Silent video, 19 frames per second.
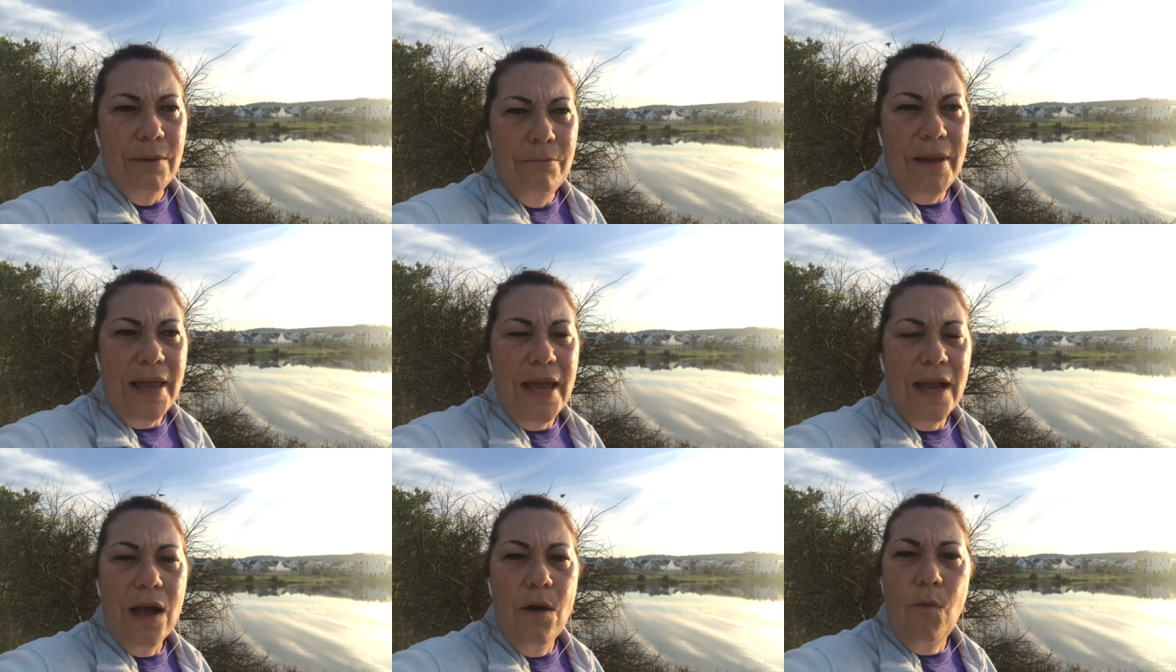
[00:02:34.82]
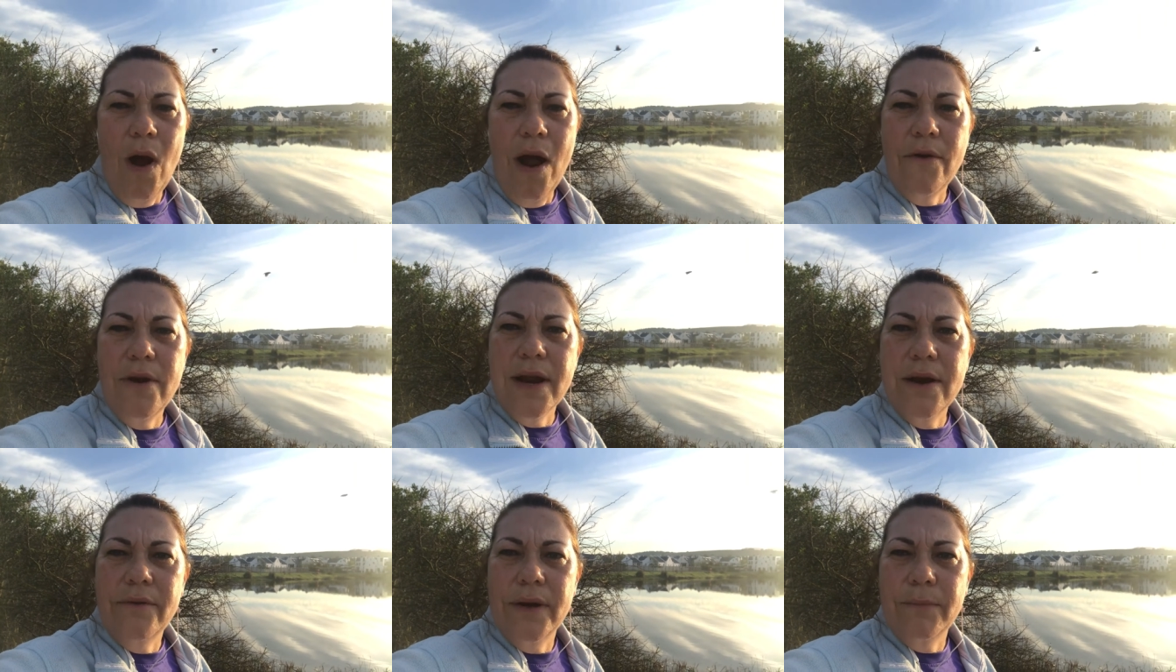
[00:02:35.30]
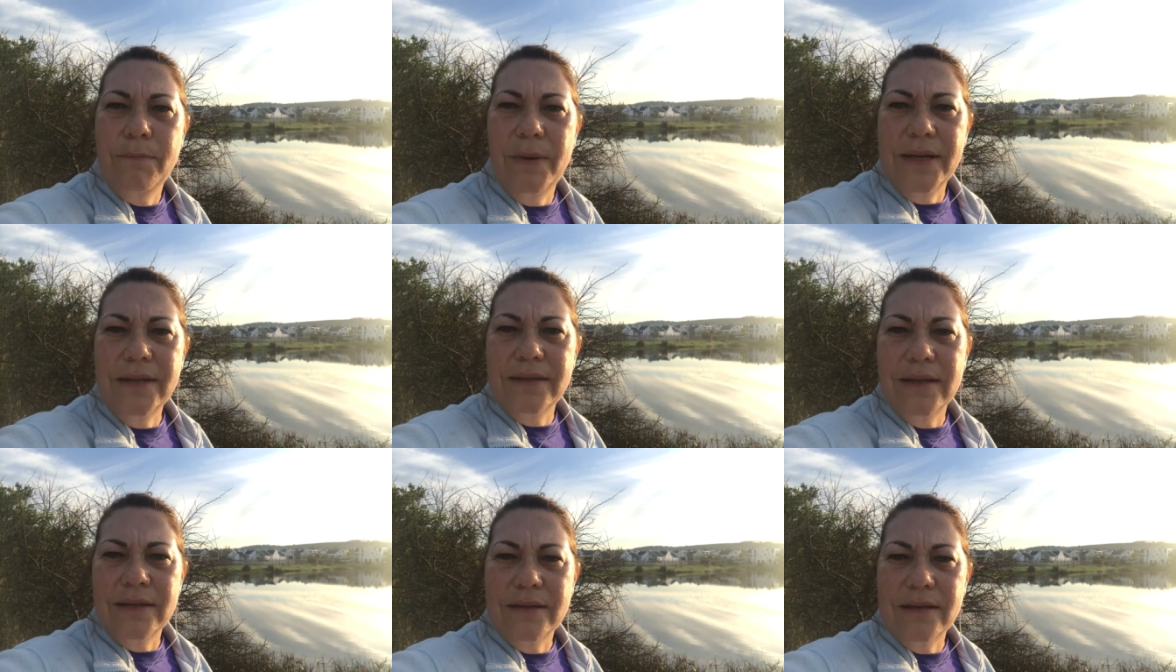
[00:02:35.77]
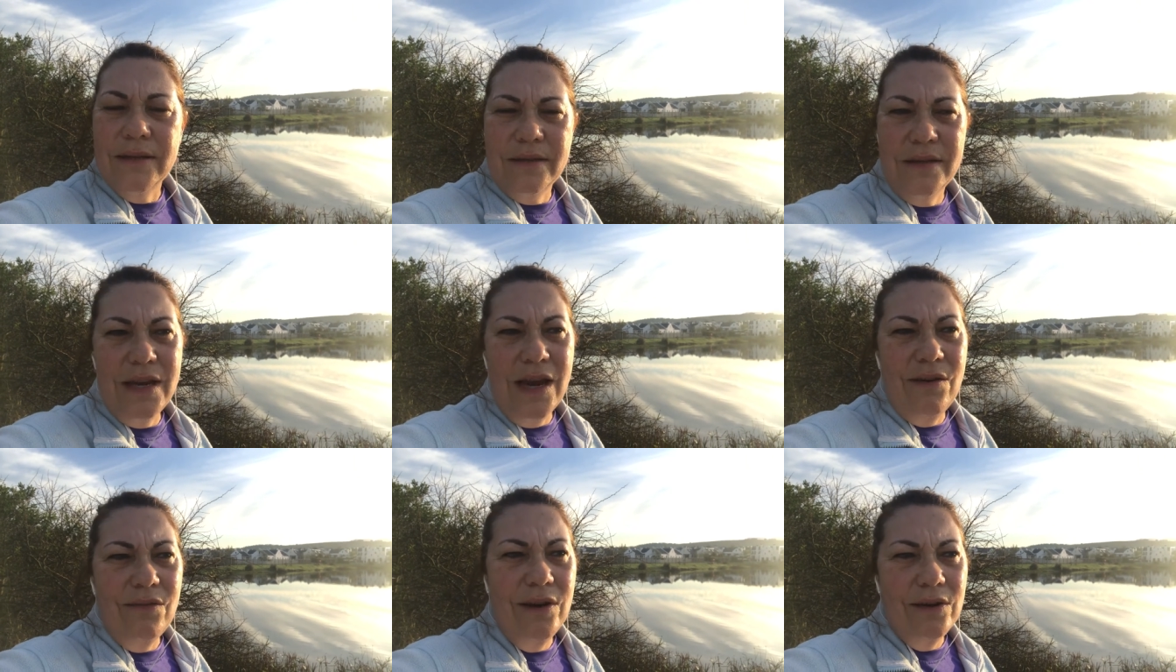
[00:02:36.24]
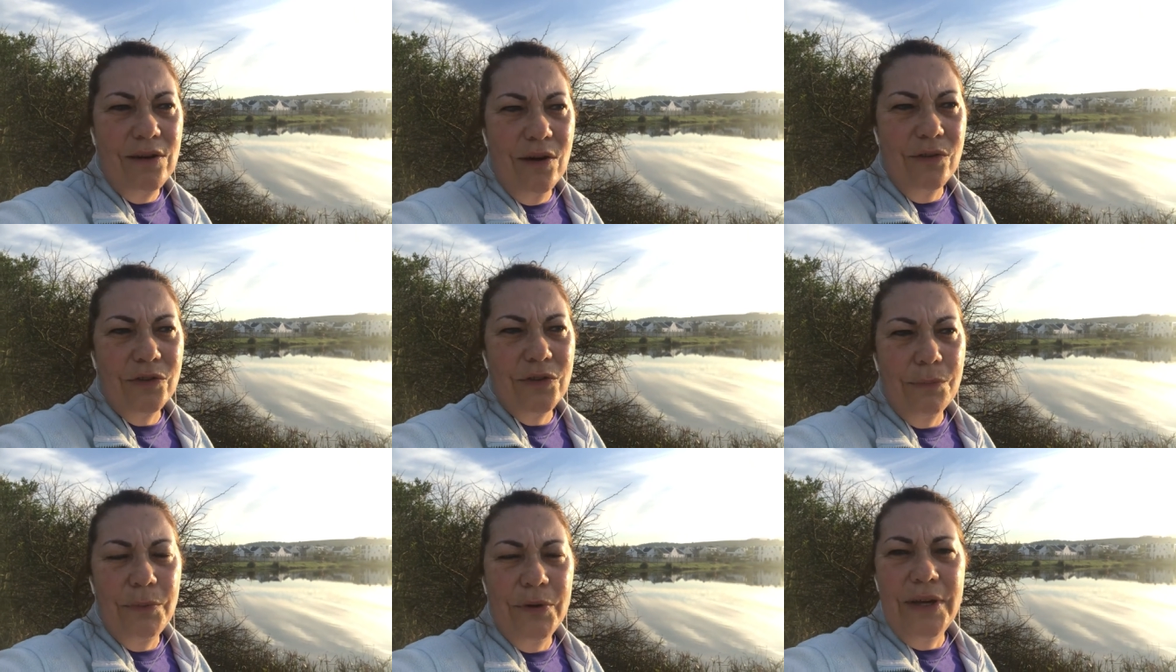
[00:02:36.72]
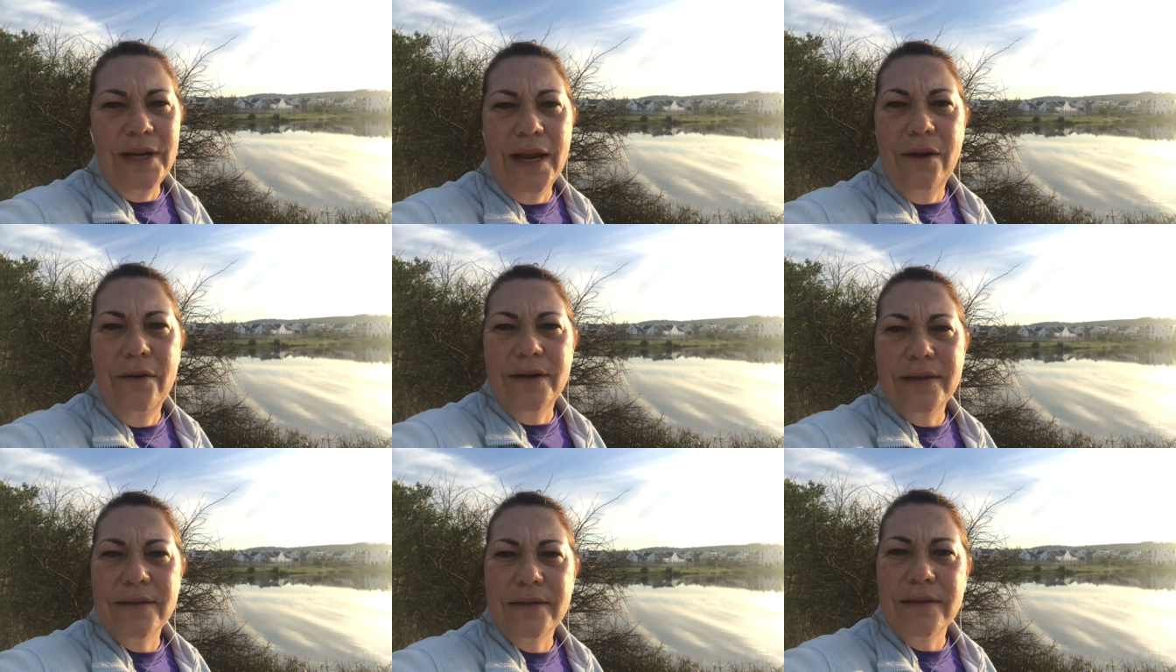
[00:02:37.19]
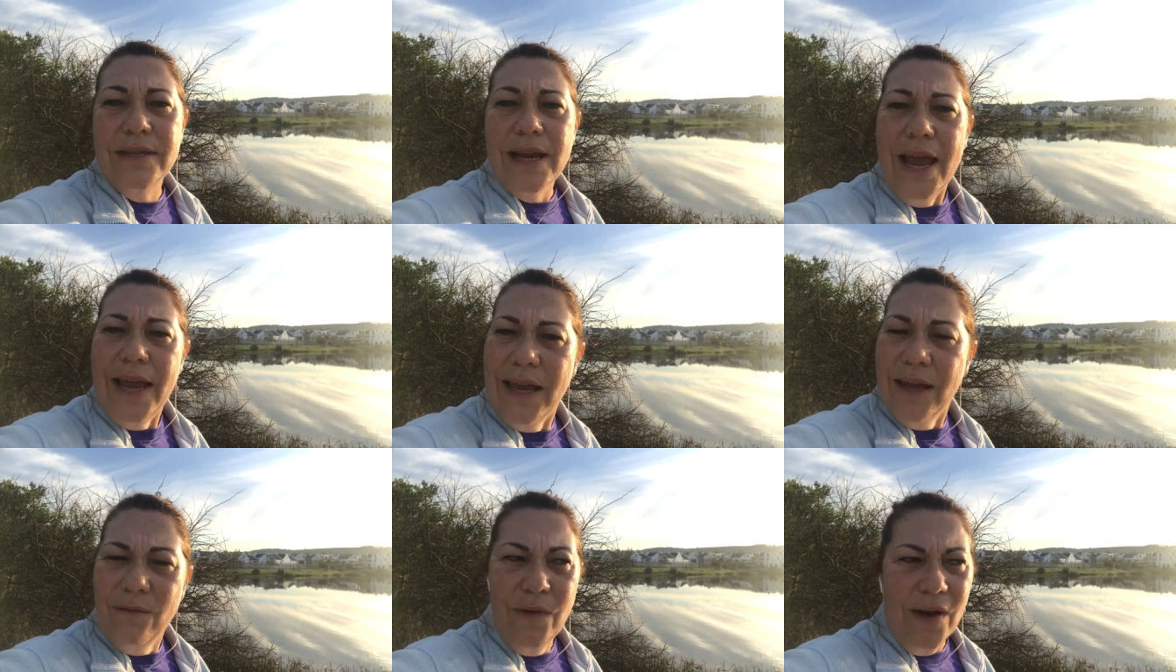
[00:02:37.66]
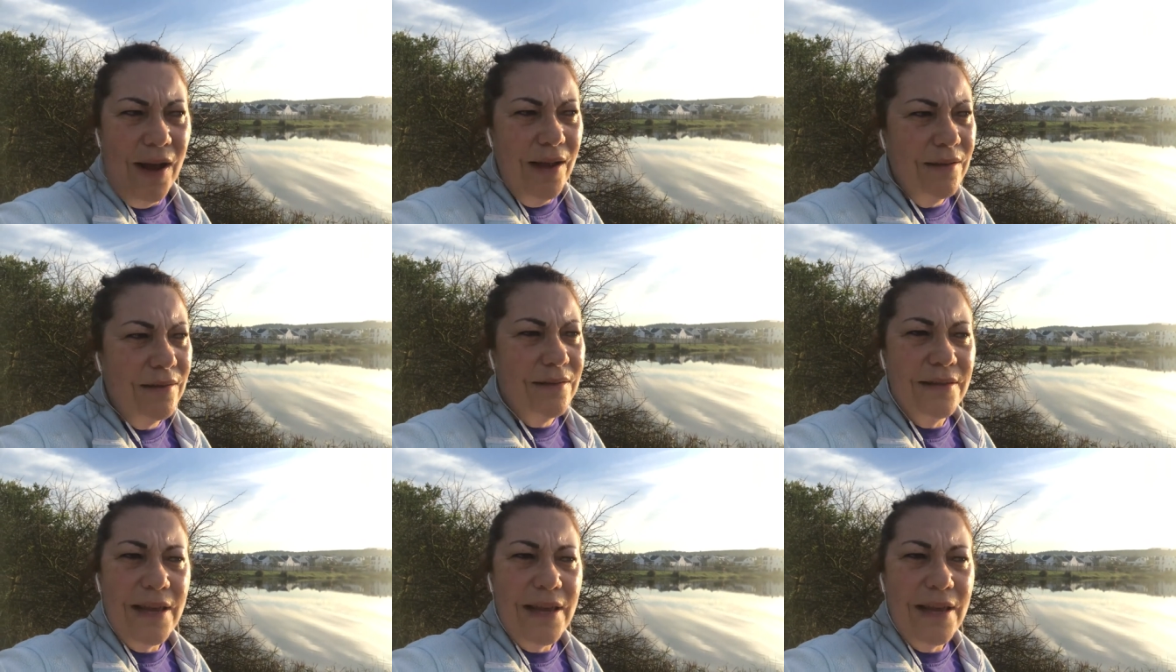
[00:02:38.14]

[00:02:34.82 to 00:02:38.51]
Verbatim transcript: being a warrior at business, a serial entrepreneur is take advice,